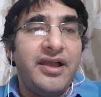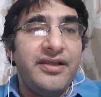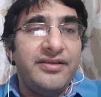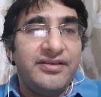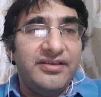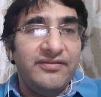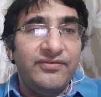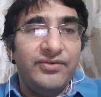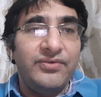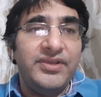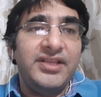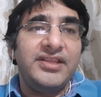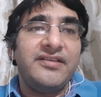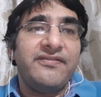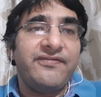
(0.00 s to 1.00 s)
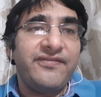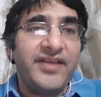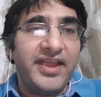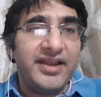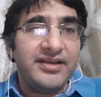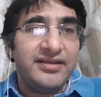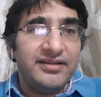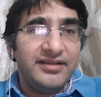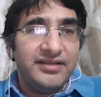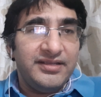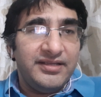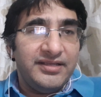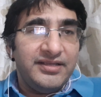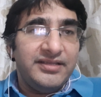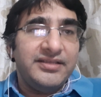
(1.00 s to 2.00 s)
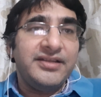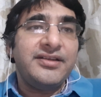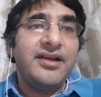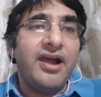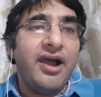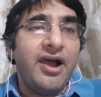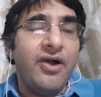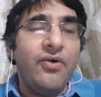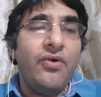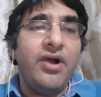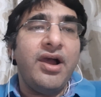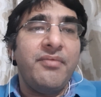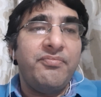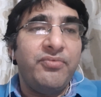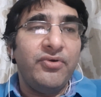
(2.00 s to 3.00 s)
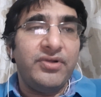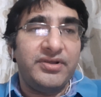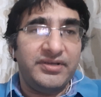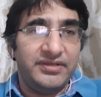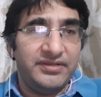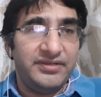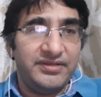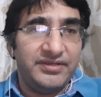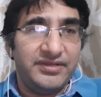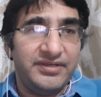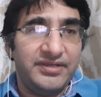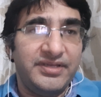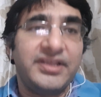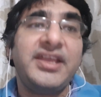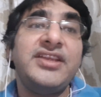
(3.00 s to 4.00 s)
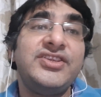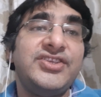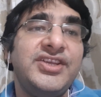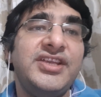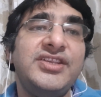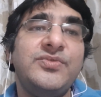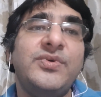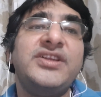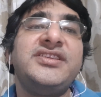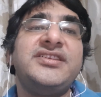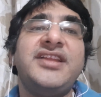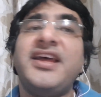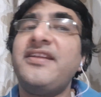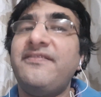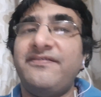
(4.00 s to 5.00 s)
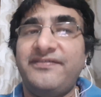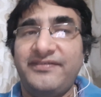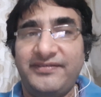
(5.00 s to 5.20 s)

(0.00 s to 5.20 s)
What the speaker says: reviewing the fact that how a book can change one's life.